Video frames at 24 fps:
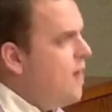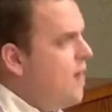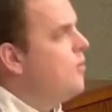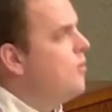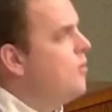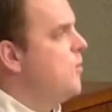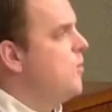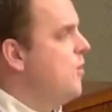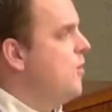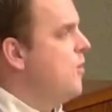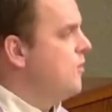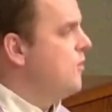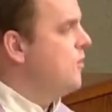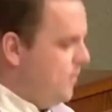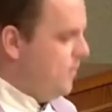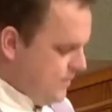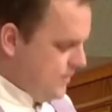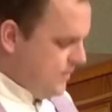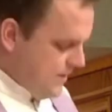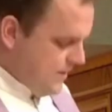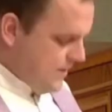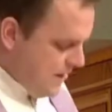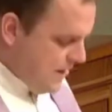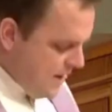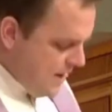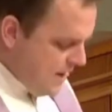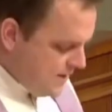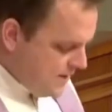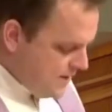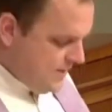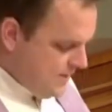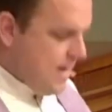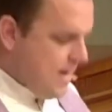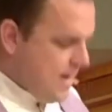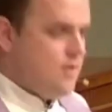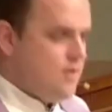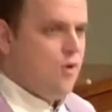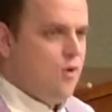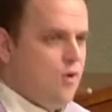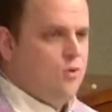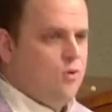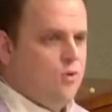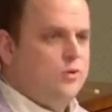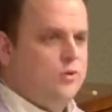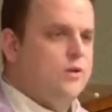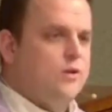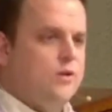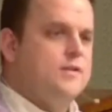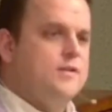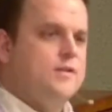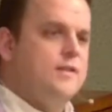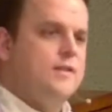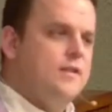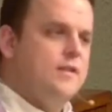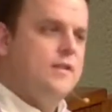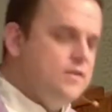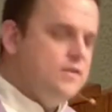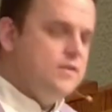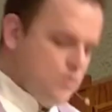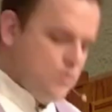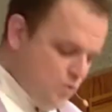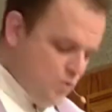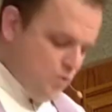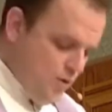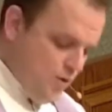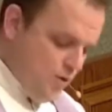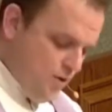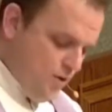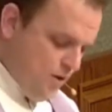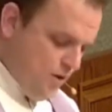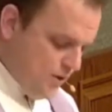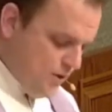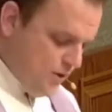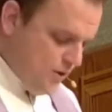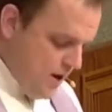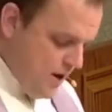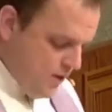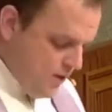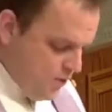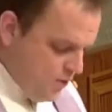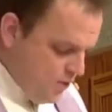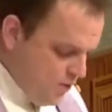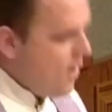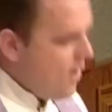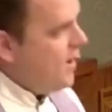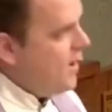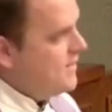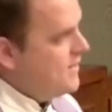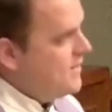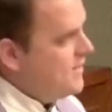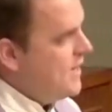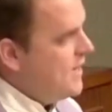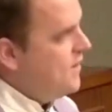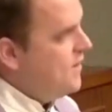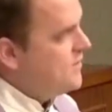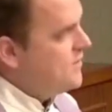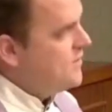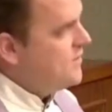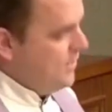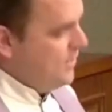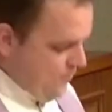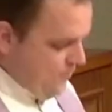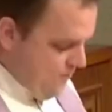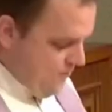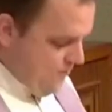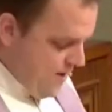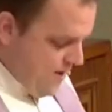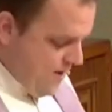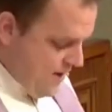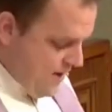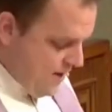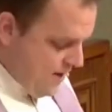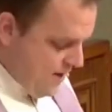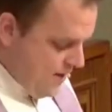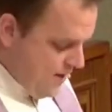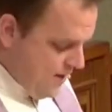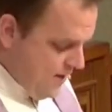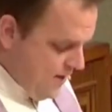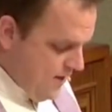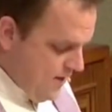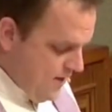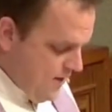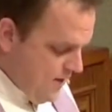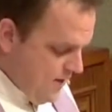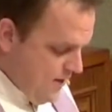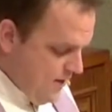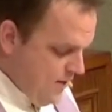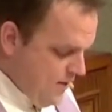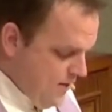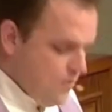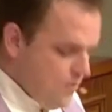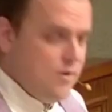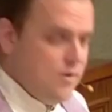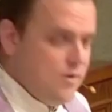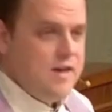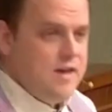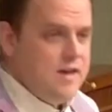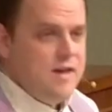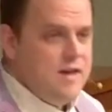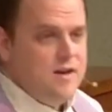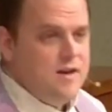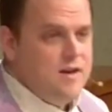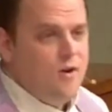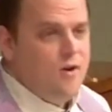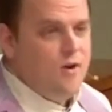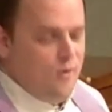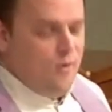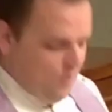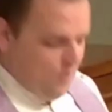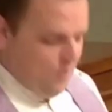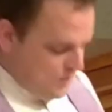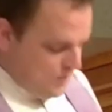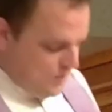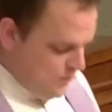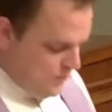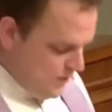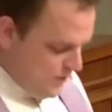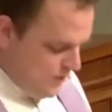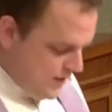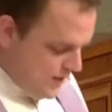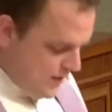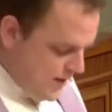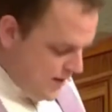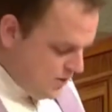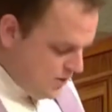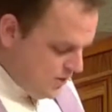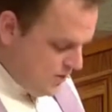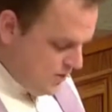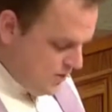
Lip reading: brokers and stakeholders in this world cries out to the one who he holds relation,